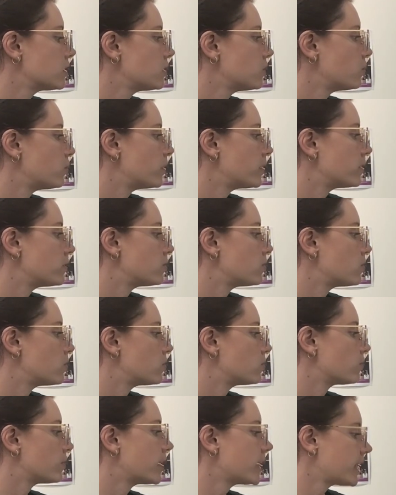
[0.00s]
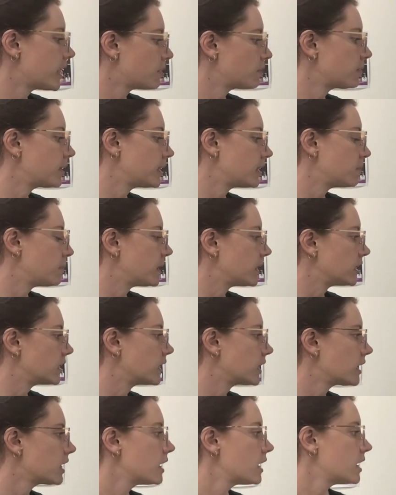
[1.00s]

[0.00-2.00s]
with your right hand playing the melody.